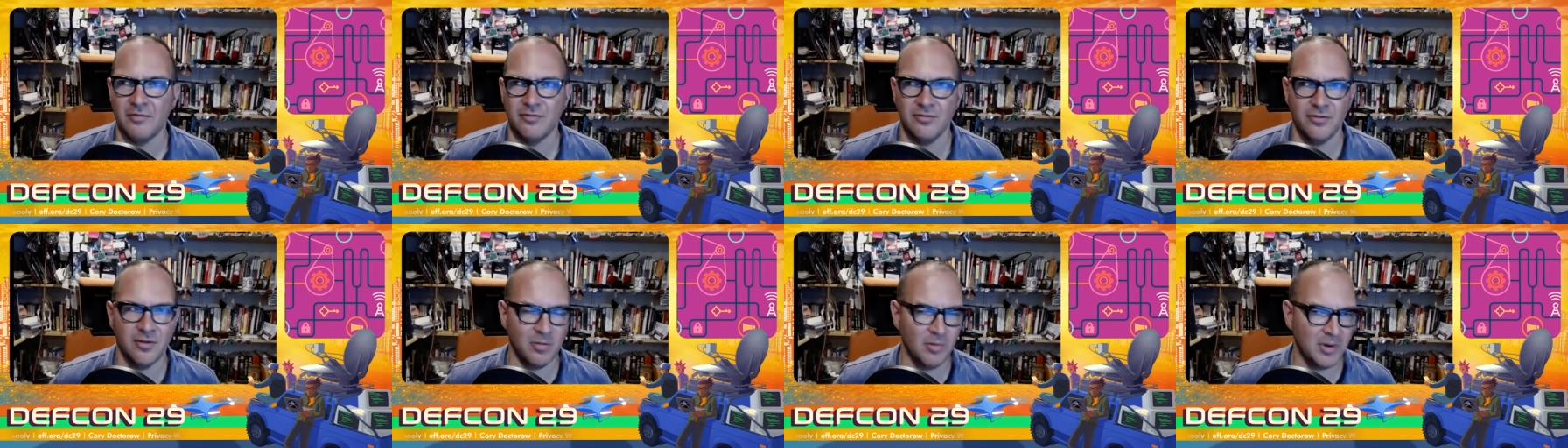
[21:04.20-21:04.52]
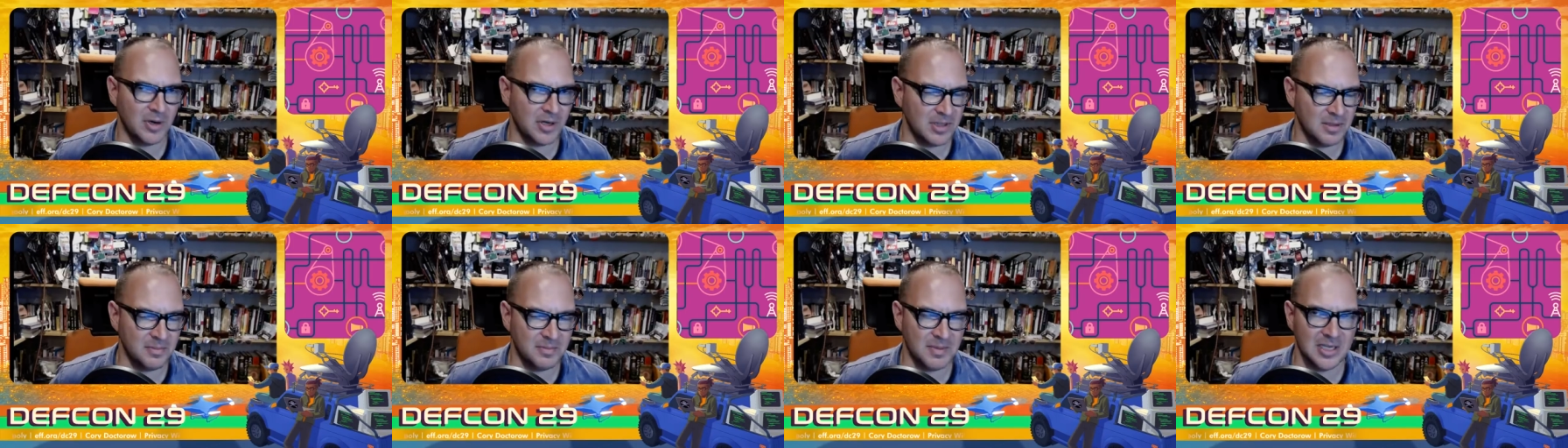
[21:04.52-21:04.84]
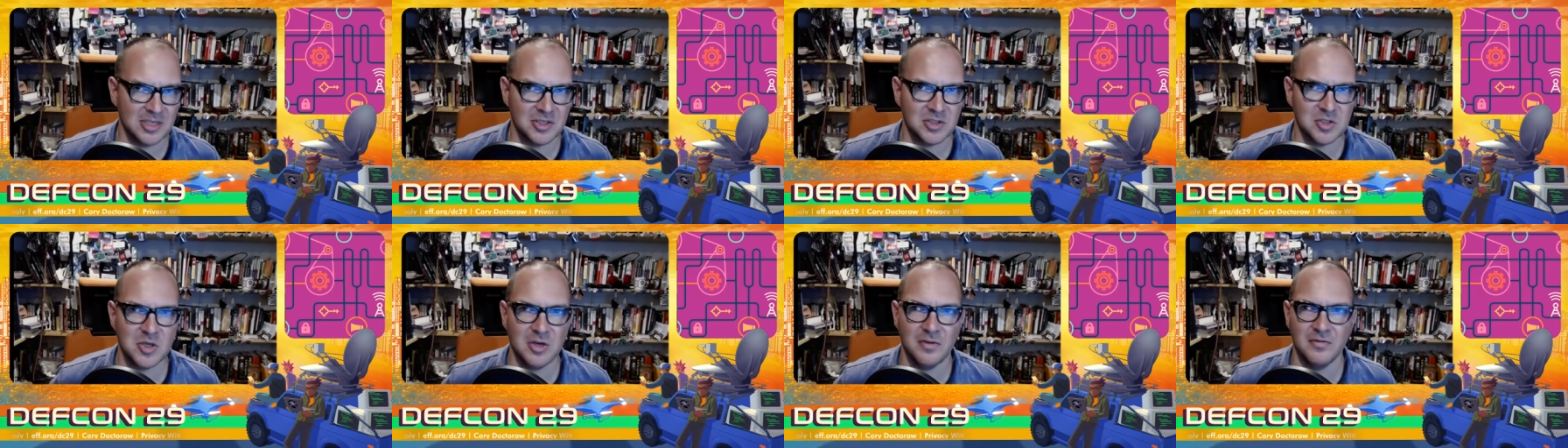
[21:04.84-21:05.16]
for one of the
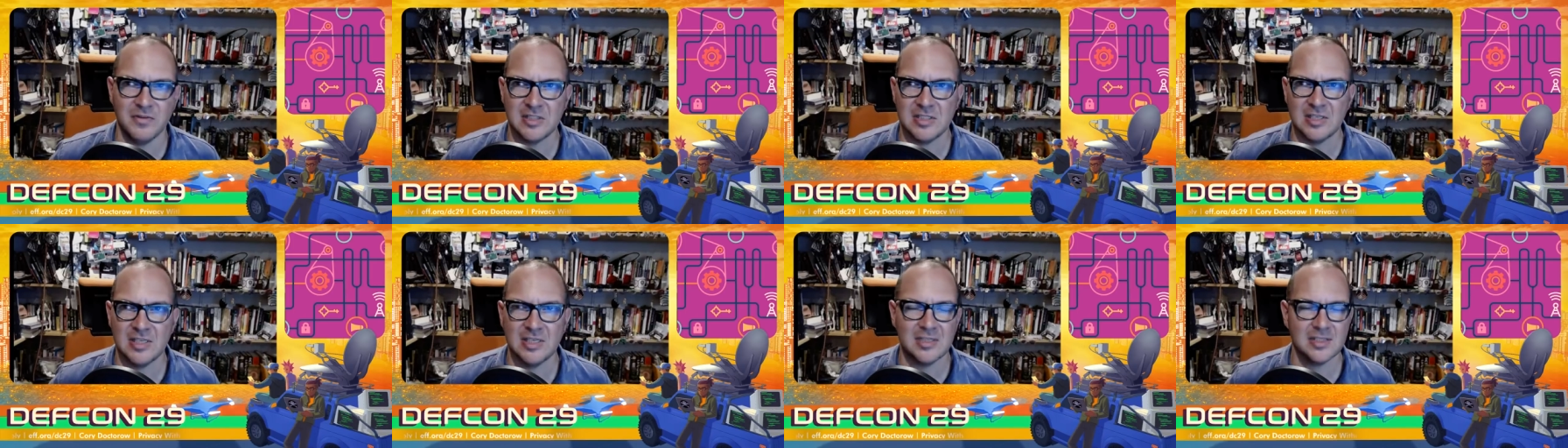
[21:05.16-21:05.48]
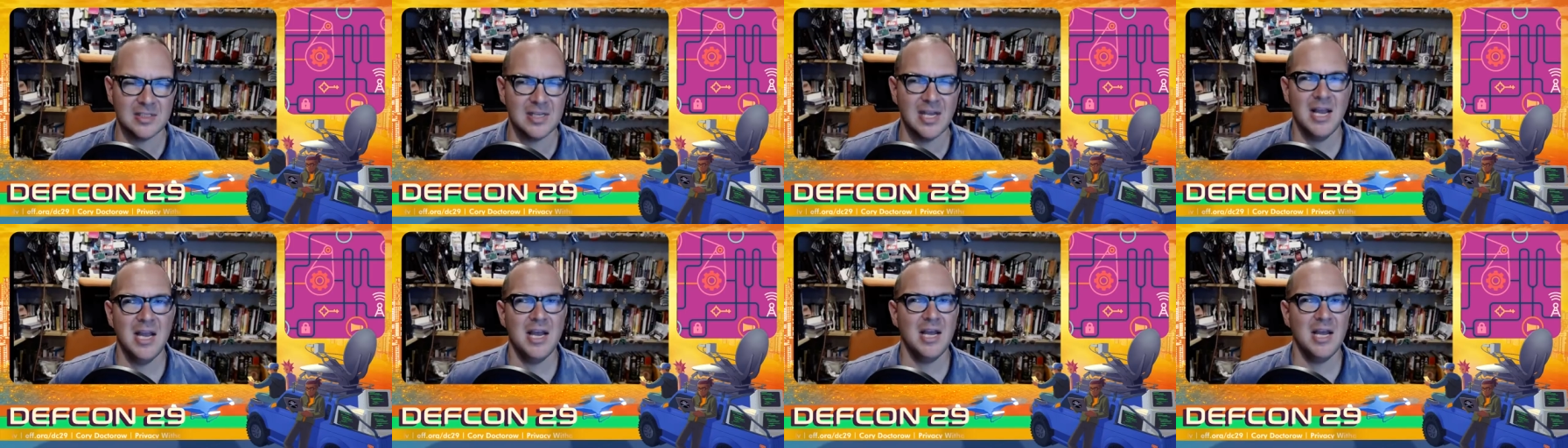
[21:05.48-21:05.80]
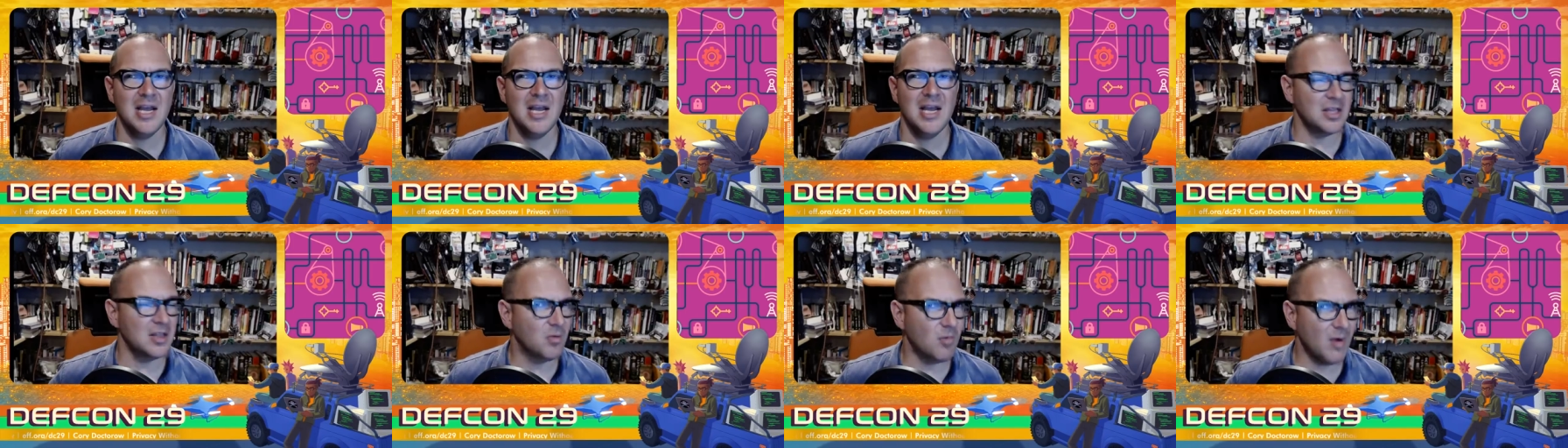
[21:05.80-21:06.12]
big services,
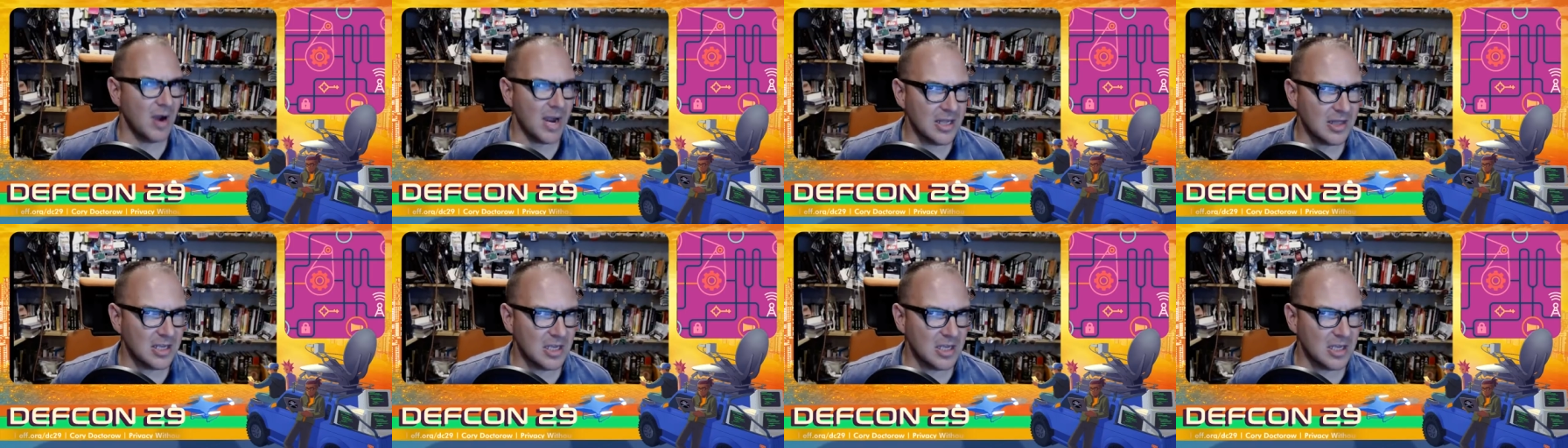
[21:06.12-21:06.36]
then the way